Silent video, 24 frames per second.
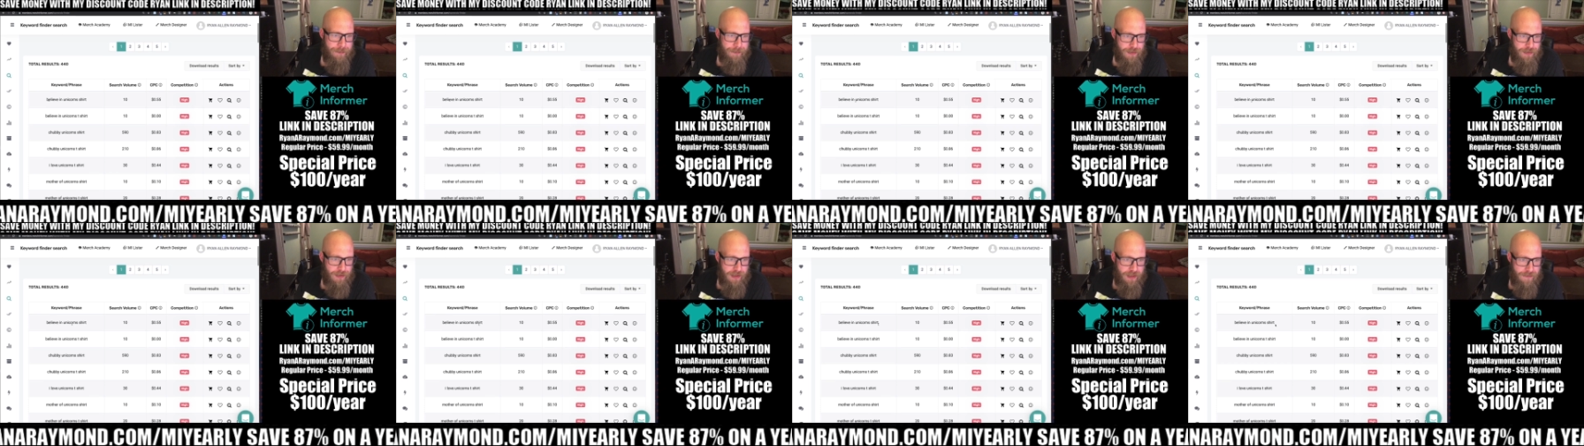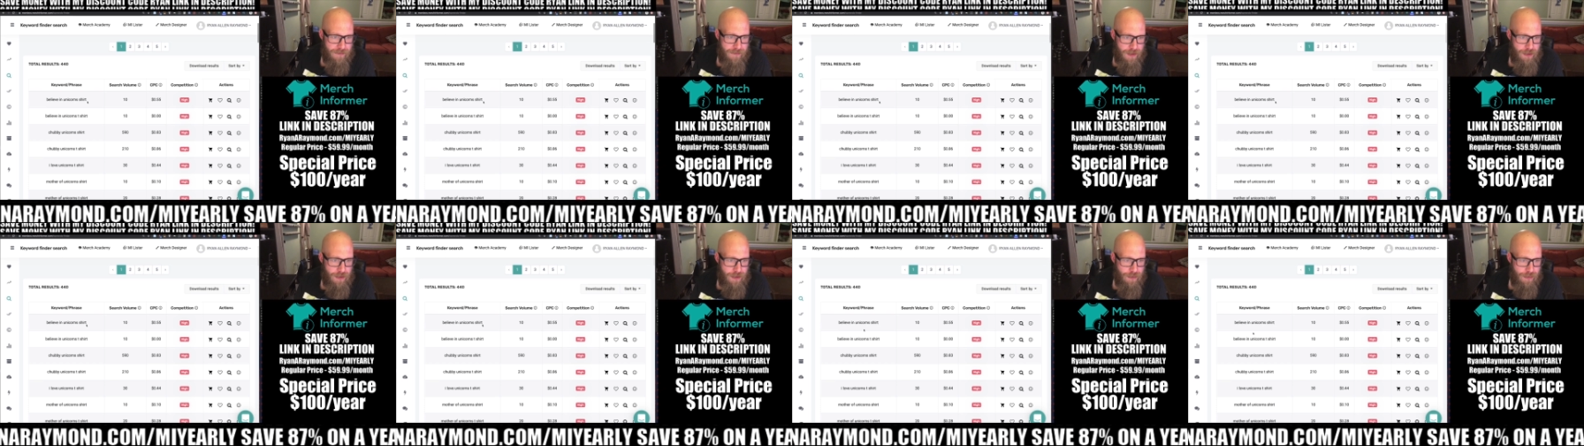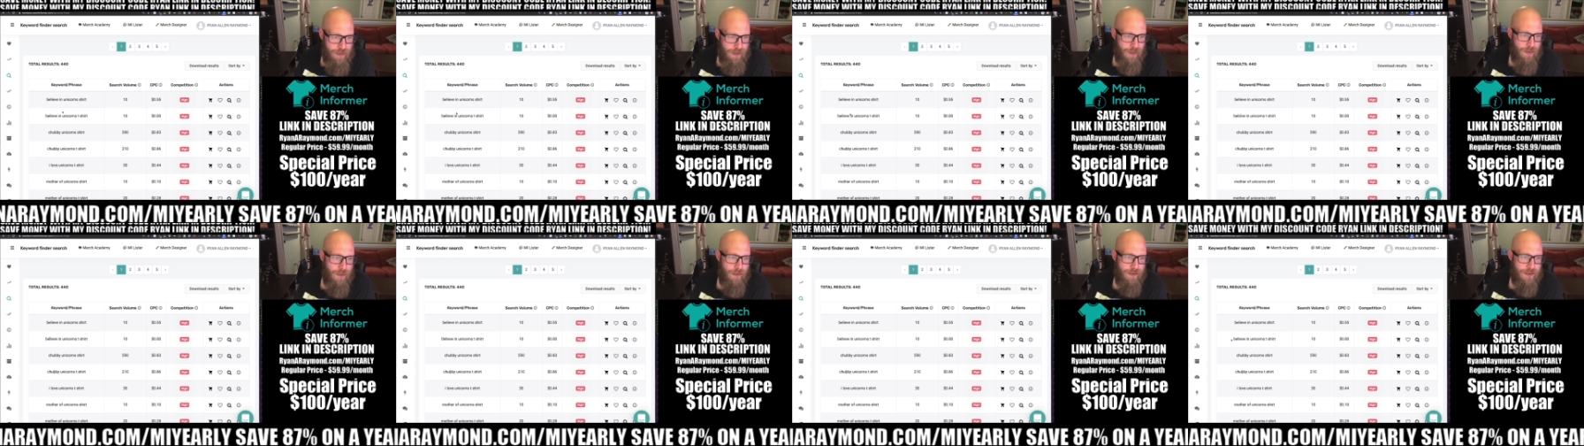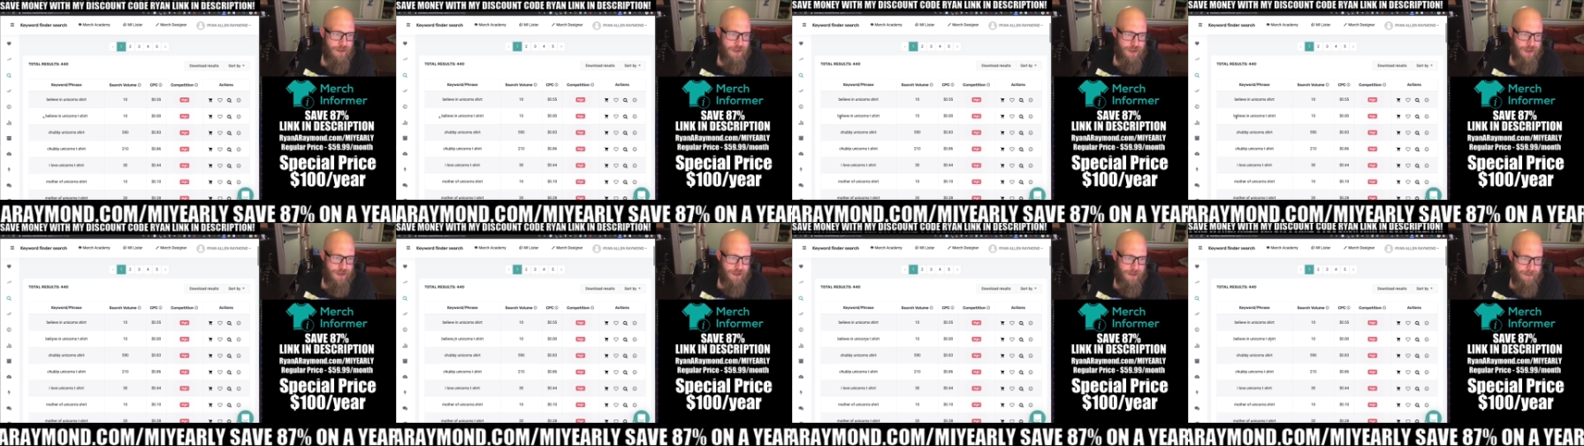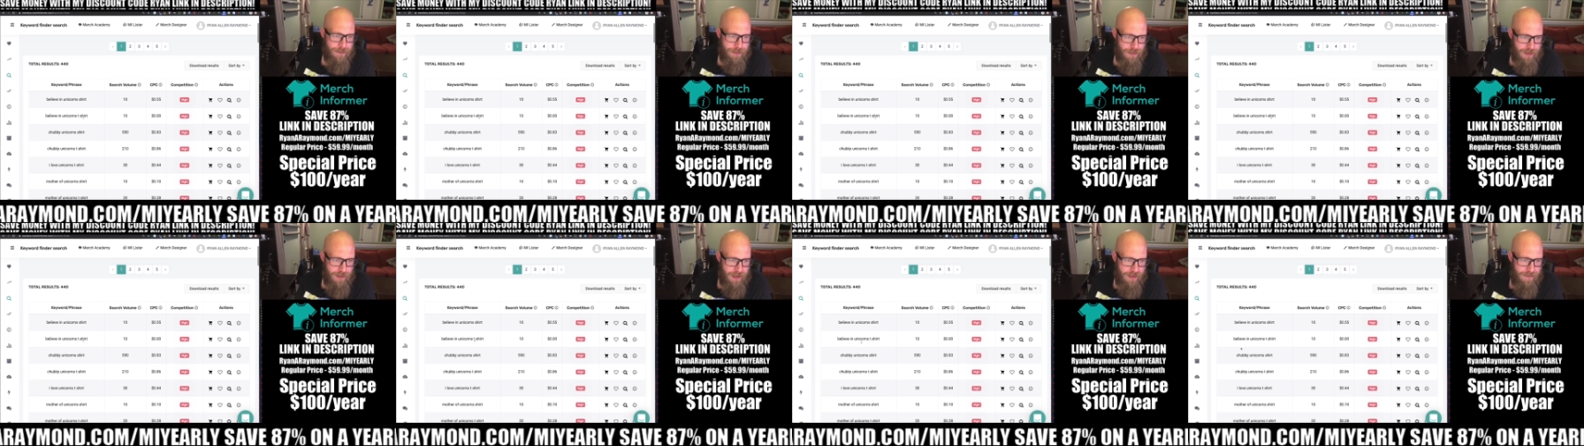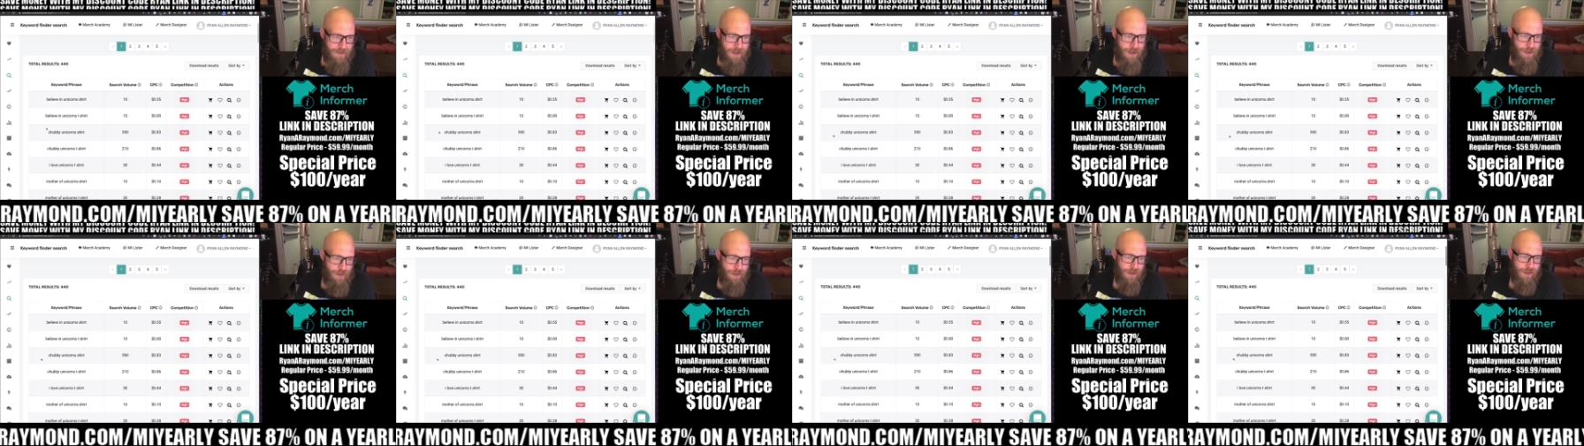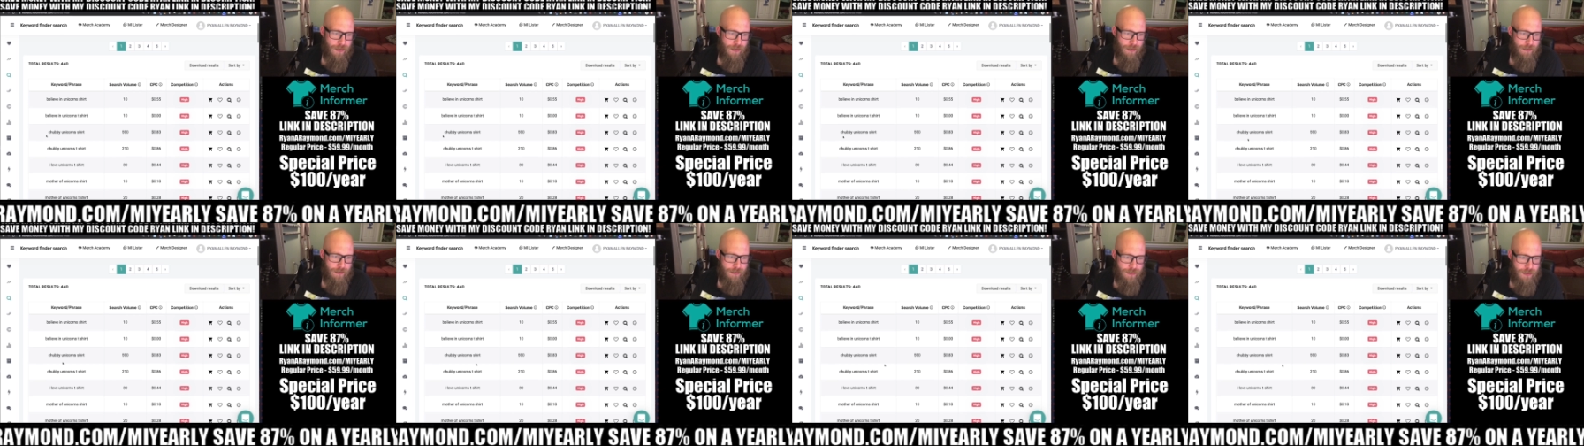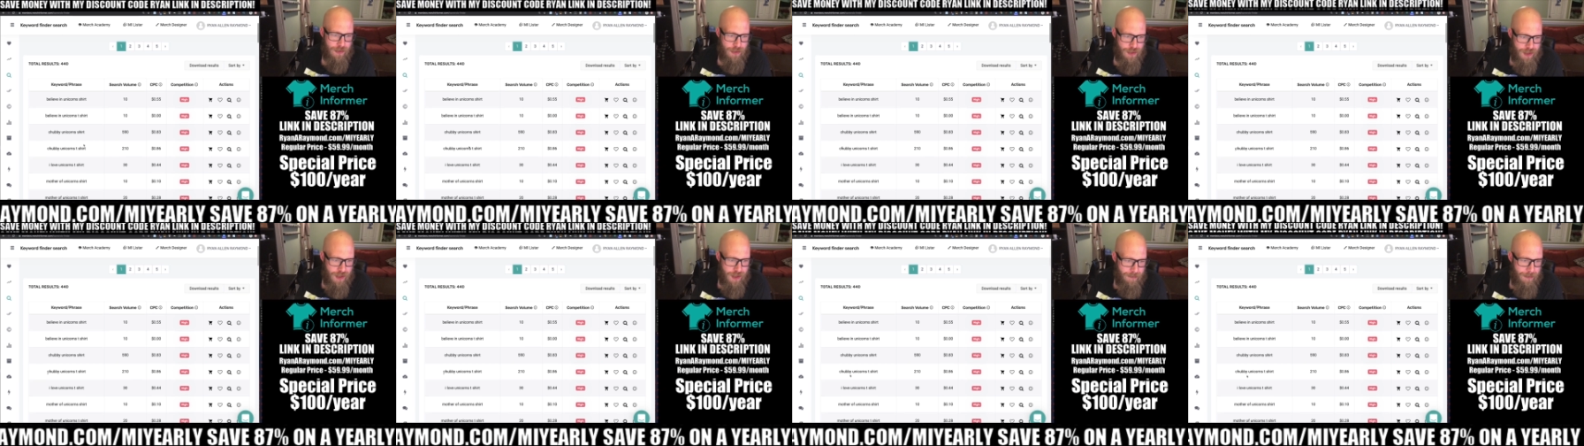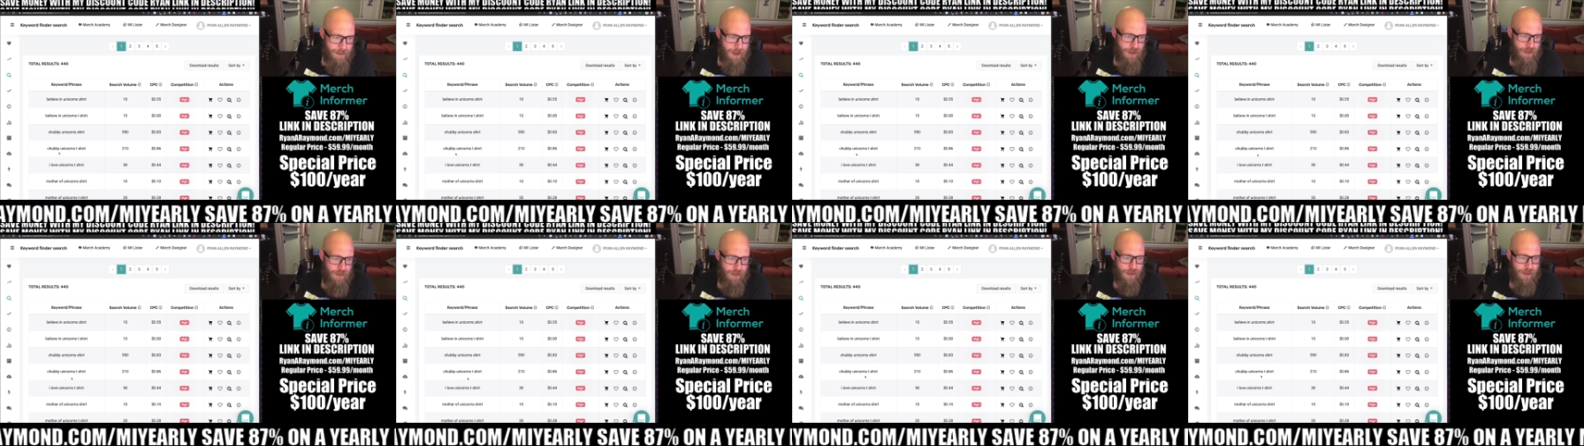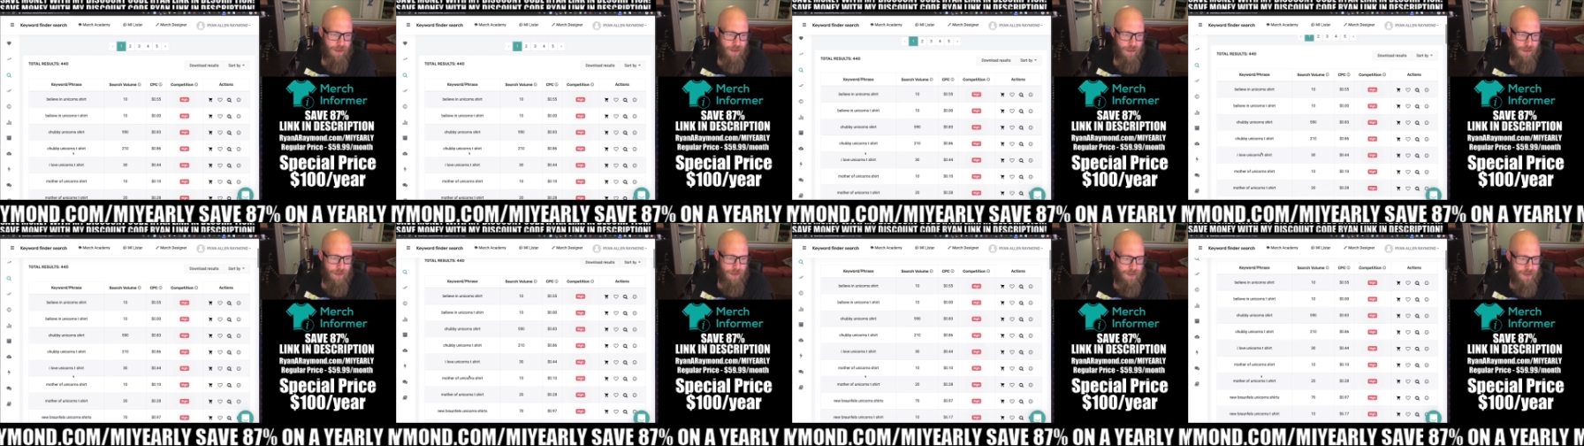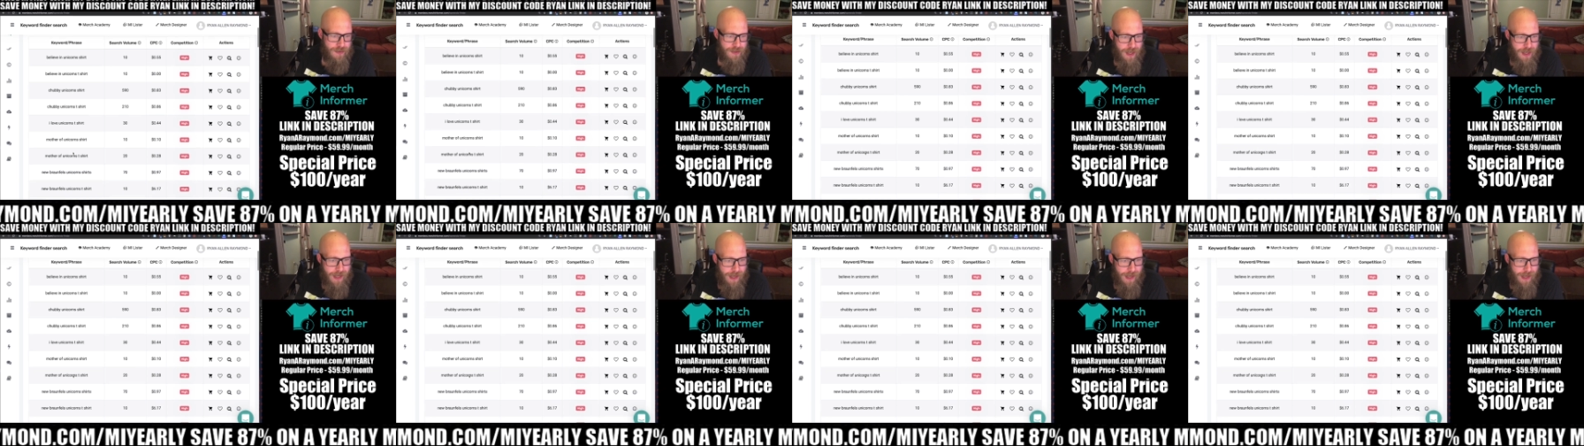believe in unicorn shirt, believe in unicorns, chubby unicorns,